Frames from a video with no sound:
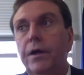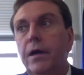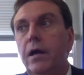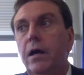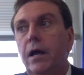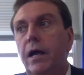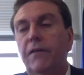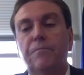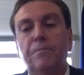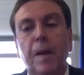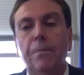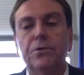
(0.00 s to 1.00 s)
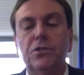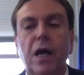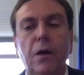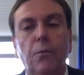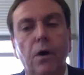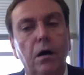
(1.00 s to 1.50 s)
if people say,
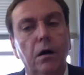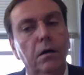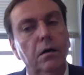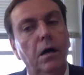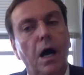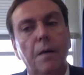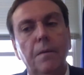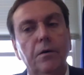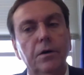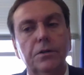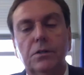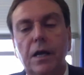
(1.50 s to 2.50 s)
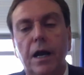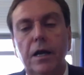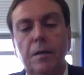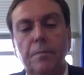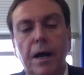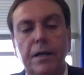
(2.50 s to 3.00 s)
well, I'm a little scared
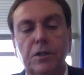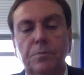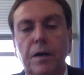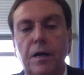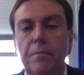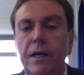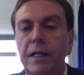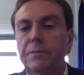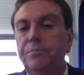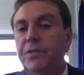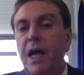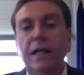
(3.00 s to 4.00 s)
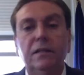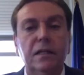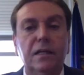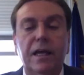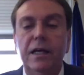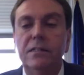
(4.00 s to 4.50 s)
about experimenting, take the
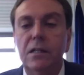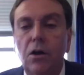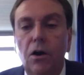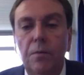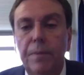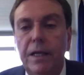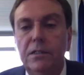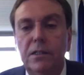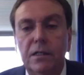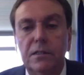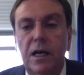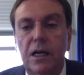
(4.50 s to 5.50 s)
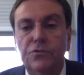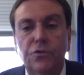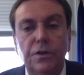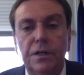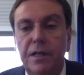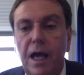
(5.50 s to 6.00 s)
kids that aren't being
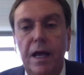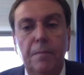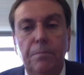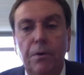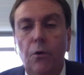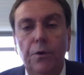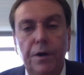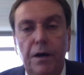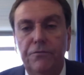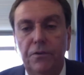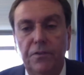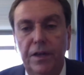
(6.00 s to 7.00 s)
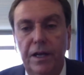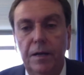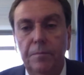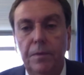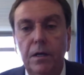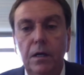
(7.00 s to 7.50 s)
successful today and blow it up for them.
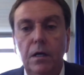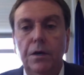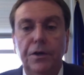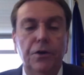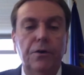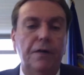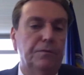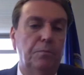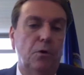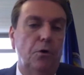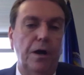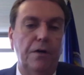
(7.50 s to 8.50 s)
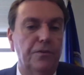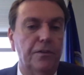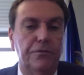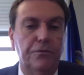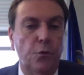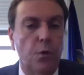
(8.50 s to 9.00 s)
You don't have to blow it up for
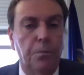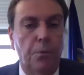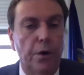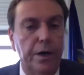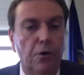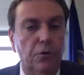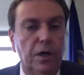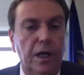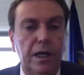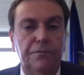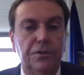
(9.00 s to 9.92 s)
the 4.0 kid if you're